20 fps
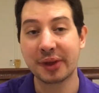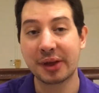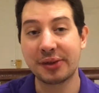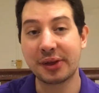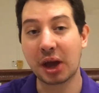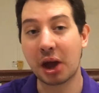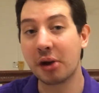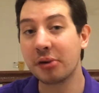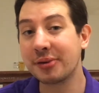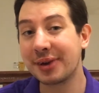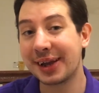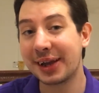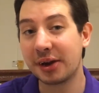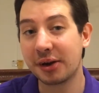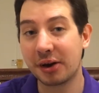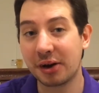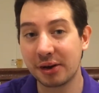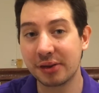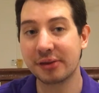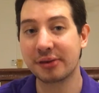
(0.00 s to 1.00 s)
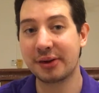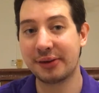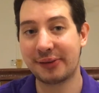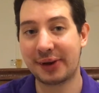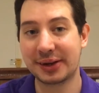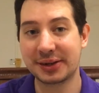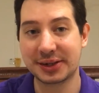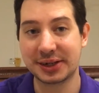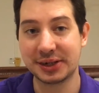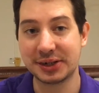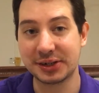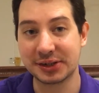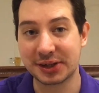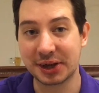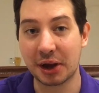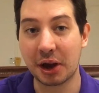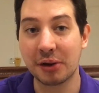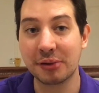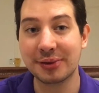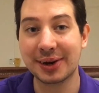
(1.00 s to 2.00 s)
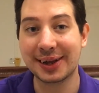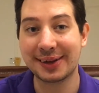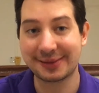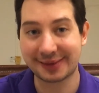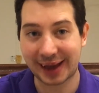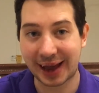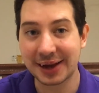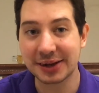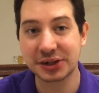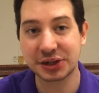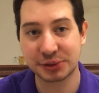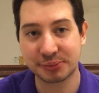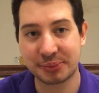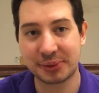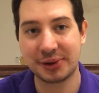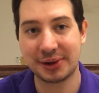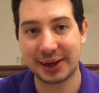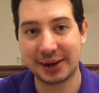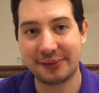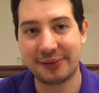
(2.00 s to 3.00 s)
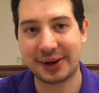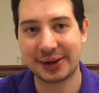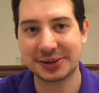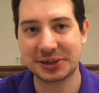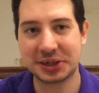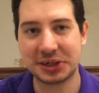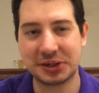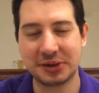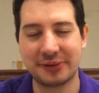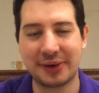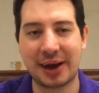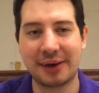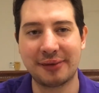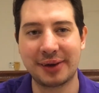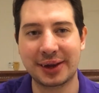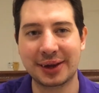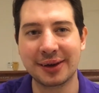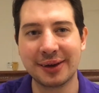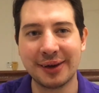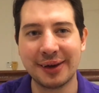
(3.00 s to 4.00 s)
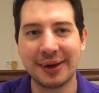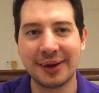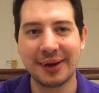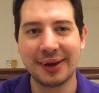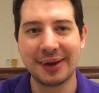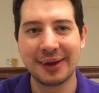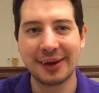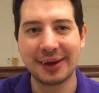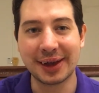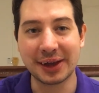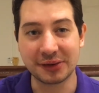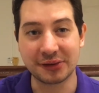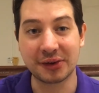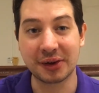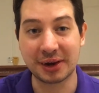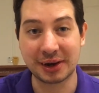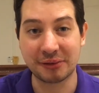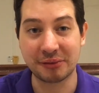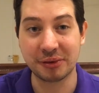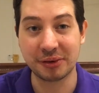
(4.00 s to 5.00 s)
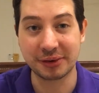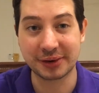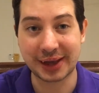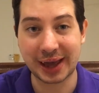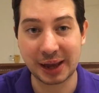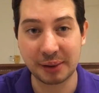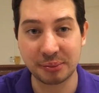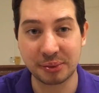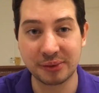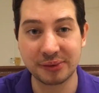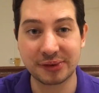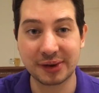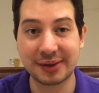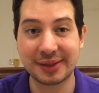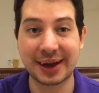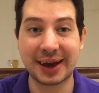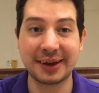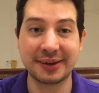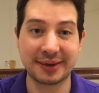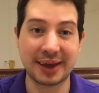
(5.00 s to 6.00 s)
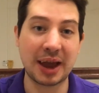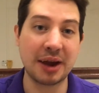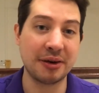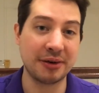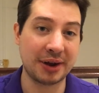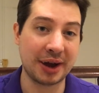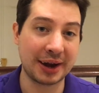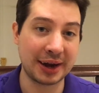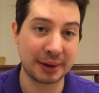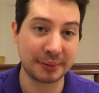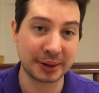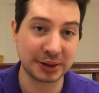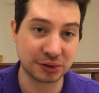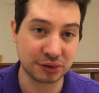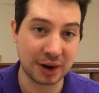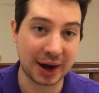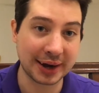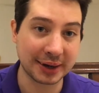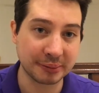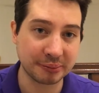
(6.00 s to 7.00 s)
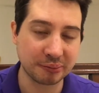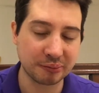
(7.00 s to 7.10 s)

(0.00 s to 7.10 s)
The only other advantage is the only tangible advantage of having internally routed cables, and that is aerodynamic drag.